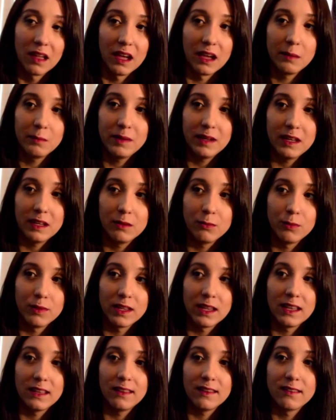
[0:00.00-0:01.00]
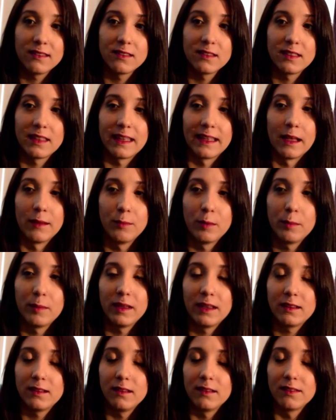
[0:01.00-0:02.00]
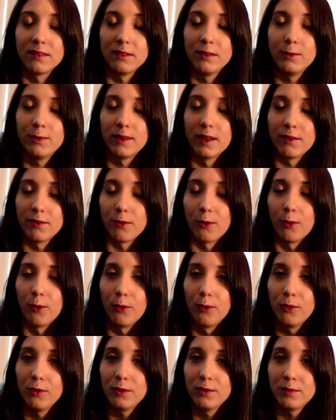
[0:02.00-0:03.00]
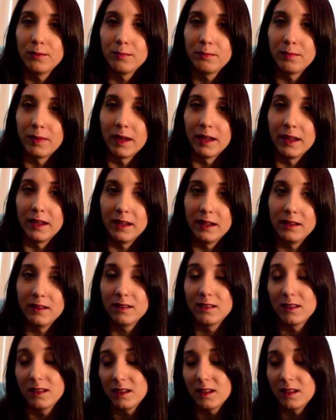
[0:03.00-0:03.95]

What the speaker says: I mean, when I listen to the album, I like to listen to it as a whole, but